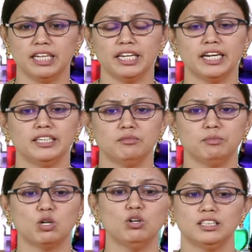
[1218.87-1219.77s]
and
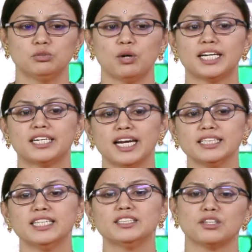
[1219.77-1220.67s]
because to attract the
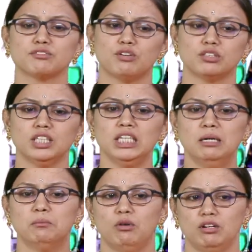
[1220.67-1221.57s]
insect for the
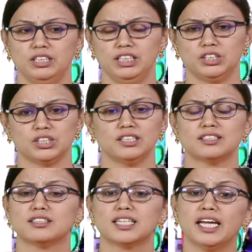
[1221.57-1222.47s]
pollination is the
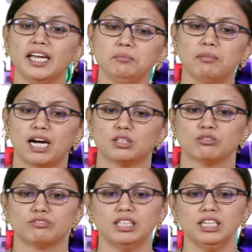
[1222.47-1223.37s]
second part of
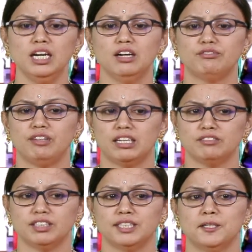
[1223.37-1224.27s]
the
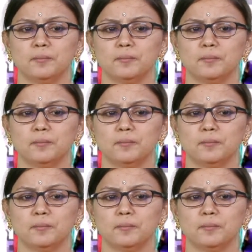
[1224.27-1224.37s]
flower.